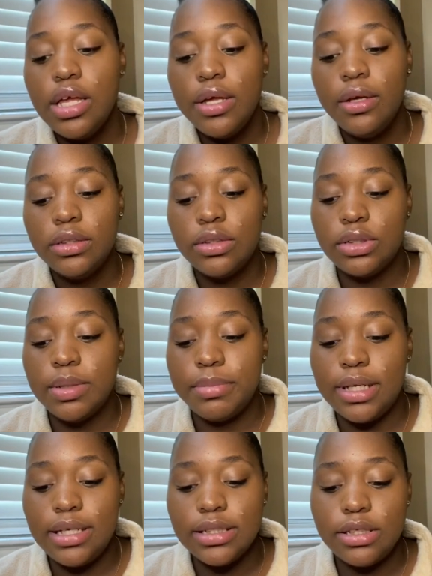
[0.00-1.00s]
So some
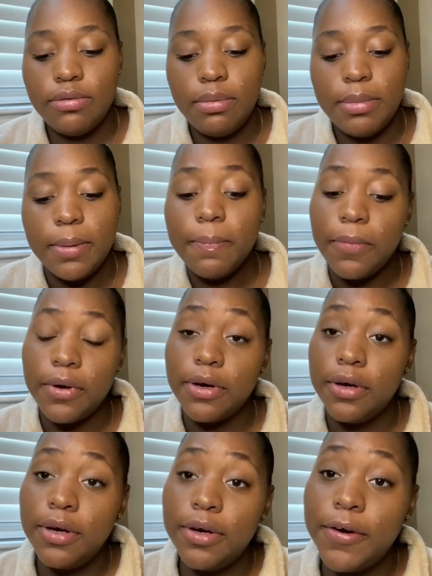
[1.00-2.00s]
things to
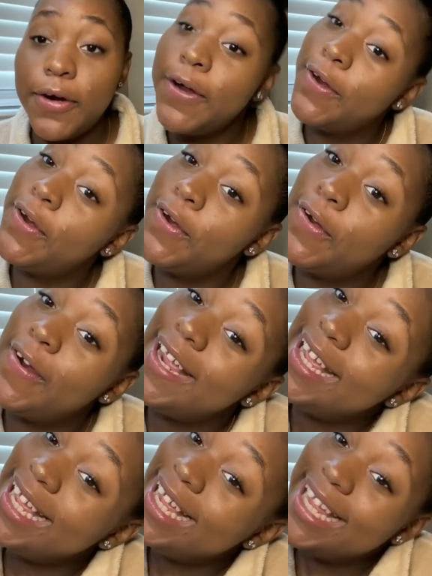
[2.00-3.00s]
remember
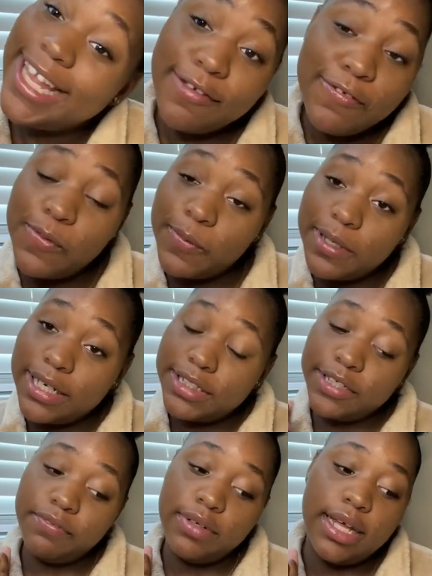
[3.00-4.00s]
if you want to work at
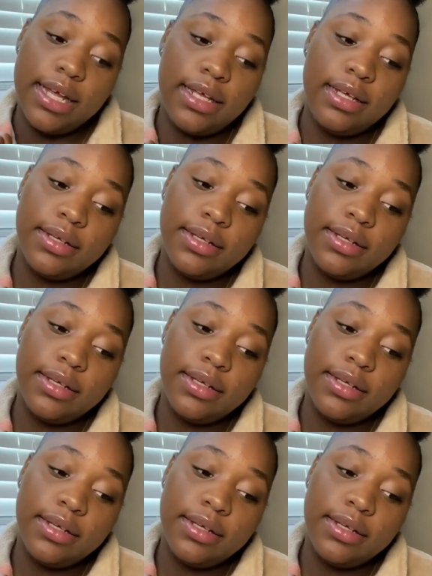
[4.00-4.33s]
Chick-fil-A,